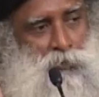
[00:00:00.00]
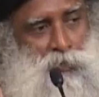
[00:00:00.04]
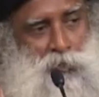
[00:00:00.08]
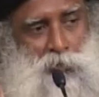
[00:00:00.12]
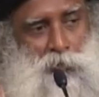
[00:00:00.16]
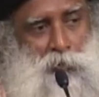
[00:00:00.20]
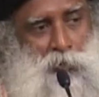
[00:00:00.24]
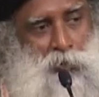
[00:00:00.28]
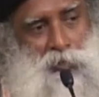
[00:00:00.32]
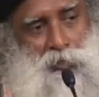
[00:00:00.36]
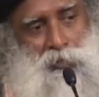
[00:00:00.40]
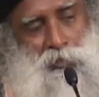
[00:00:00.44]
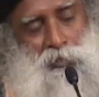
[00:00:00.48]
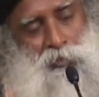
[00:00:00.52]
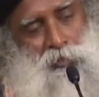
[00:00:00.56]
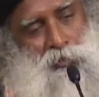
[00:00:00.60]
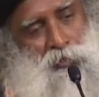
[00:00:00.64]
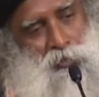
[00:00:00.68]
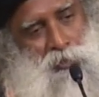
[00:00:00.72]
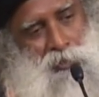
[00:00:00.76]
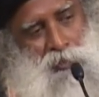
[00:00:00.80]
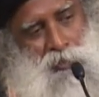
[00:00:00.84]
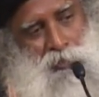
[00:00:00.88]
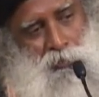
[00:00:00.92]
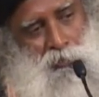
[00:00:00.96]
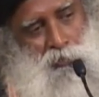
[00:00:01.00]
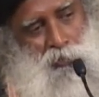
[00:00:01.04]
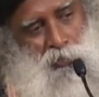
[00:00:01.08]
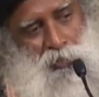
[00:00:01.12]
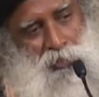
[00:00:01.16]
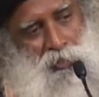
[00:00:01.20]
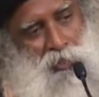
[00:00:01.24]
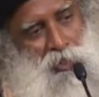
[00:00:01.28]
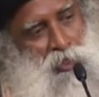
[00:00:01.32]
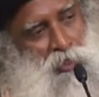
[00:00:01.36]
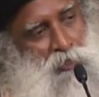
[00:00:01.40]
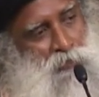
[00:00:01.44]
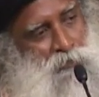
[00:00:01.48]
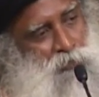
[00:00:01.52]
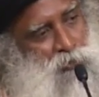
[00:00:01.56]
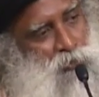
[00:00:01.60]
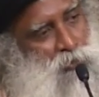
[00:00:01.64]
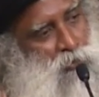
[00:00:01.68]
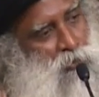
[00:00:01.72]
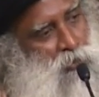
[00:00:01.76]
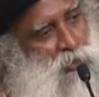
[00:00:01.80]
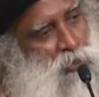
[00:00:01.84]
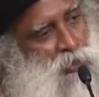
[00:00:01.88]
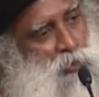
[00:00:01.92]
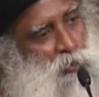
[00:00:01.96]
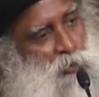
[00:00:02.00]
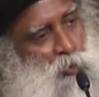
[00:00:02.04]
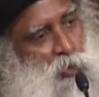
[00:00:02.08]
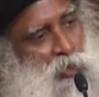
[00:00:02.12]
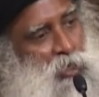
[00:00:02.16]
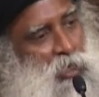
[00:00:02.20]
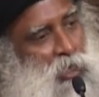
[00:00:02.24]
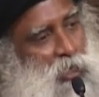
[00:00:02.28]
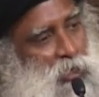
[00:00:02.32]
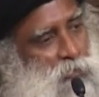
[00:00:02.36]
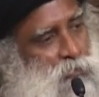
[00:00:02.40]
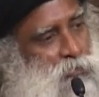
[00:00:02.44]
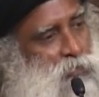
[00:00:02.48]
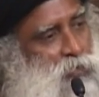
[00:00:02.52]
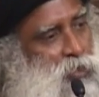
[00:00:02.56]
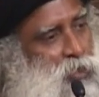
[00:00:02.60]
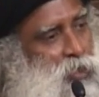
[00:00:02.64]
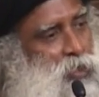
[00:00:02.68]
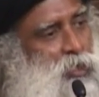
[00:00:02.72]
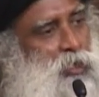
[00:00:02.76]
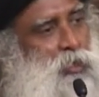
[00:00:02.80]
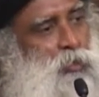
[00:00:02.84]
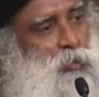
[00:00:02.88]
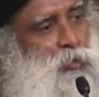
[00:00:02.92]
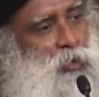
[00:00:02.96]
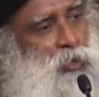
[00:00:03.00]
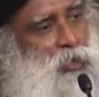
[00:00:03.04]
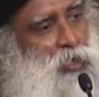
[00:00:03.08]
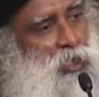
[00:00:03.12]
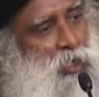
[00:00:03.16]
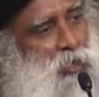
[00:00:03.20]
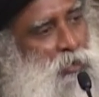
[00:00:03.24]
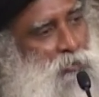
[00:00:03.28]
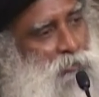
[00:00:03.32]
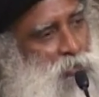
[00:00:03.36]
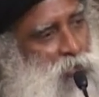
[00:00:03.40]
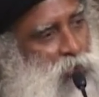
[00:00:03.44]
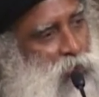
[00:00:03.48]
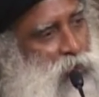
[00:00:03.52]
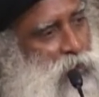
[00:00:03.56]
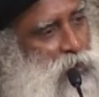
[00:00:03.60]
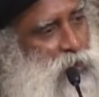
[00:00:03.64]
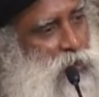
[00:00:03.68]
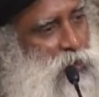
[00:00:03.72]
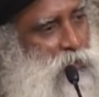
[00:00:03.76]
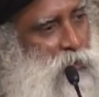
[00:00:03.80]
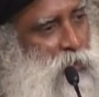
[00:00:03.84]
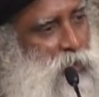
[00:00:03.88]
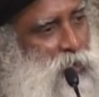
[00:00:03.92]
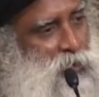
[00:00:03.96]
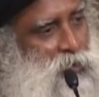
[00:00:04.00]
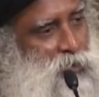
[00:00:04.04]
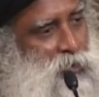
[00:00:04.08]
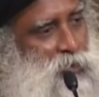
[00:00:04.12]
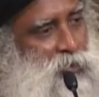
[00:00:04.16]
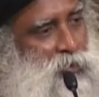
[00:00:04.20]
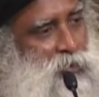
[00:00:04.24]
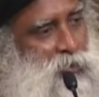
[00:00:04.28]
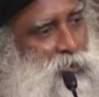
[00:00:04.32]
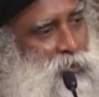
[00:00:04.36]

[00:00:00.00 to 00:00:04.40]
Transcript: depends on what kind of soil, what kind of care, what kind of nourishment